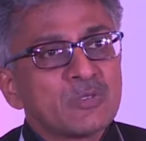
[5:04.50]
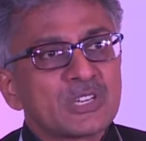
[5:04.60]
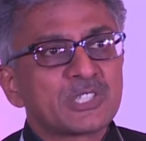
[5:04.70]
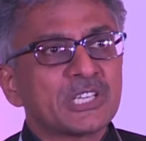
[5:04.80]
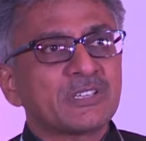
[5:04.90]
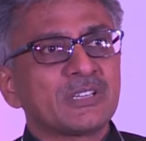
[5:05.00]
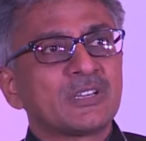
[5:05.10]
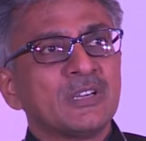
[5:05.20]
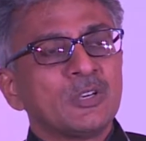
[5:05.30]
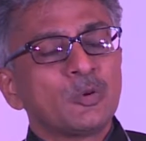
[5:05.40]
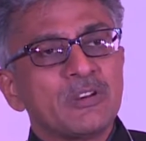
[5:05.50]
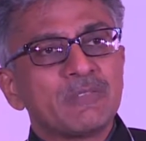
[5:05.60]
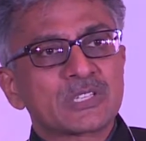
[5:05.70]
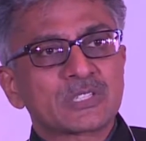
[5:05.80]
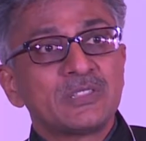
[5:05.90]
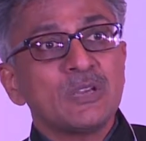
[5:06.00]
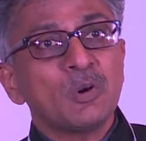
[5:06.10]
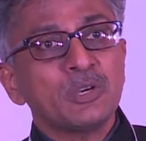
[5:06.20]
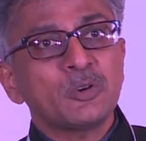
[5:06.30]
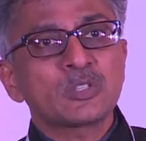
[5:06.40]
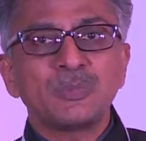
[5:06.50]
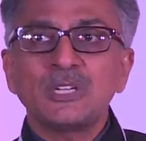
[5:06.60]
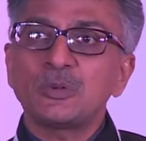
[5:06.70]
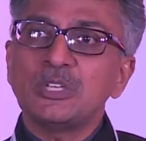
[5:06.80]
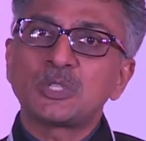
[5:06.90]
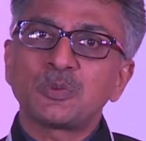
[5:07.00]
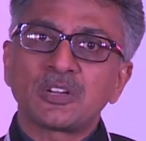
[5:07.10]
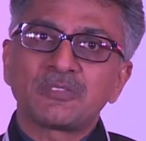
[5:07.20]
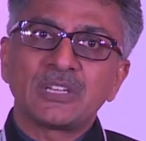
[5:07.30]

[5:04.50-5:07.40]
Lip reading: we rejected to invest, they wanted to speak to each one of